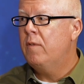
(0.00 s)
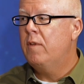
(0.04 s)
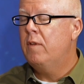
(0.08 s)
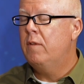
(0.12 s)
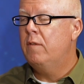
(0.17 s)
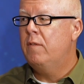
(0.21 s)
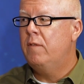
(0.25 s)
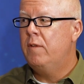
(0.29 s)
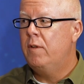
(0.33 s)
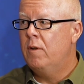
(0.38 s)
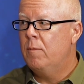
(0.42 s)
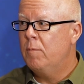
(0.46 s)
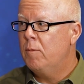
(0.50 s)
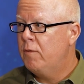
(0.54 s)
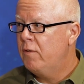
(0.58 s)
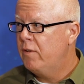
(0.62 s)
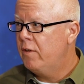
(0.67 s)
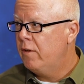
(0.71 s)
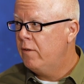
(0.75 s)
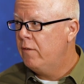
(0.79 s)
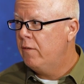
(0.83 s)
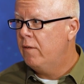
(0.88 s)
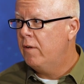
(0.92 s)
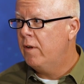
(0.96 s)
casino
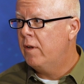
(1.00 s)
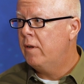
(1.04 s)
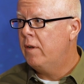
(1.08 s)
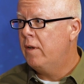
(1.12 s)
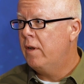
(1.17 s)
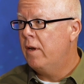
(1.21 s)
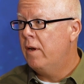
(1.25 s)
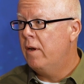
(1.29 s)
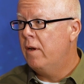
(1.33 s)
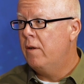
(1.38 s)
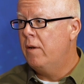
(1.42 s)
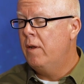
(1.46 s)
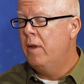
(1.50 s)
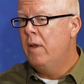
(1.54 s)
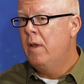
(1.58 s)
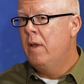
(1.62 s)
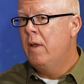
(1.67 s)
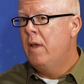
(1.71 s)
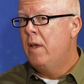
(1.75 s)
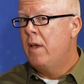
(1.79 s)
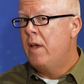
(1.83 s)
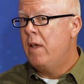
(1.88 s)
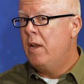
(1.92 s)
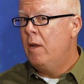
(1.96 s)
machines shut down,
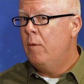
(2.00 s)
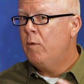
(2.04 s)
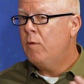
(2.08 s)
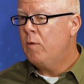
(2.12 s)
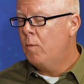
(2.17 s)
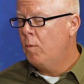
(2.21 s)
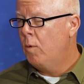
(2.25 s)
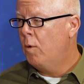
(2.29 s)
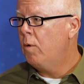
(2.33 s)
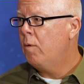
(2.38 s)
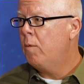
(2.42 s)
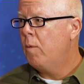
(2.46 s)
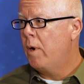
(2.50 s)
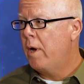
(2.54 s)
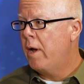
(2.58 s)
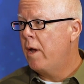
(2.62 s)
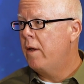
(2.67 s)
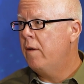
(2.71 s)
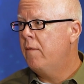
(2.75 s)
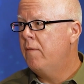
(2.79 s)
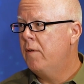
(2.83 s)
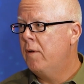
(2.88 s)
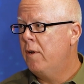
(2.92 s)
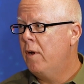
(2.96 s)
and it was a
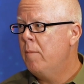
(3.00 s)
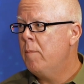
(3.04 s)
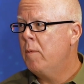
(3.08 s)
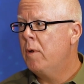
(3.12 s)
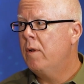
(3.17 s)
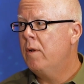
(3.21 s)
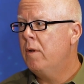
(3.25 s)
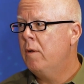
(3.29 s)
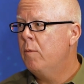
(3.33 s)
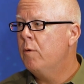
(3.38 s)
worldwide phenomenon.